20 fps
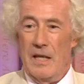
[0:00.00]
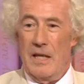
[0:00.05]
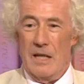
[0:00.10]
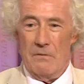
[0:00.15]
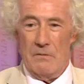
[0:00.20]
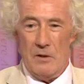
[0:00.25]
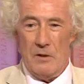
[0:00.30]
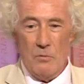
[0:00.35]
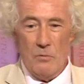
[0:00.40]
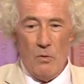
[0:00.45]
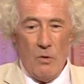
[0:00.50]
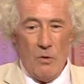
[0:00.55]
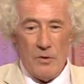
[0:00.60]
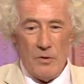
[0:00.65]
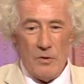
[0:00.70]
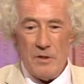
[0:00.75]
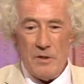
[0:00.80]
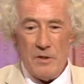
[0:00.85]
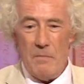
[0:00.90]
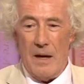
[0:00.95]
He was
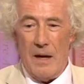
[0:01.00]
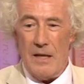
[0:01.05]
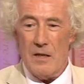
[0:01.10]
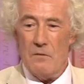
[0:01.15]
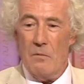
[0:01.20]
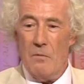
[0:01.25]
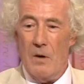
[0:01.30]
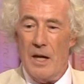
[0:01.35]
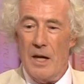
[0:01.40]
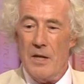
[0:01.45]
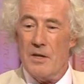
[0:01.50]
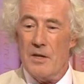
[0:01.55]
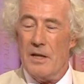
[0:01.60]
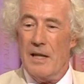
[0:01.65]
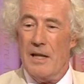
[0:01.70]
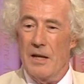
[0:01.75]
warned by his wiser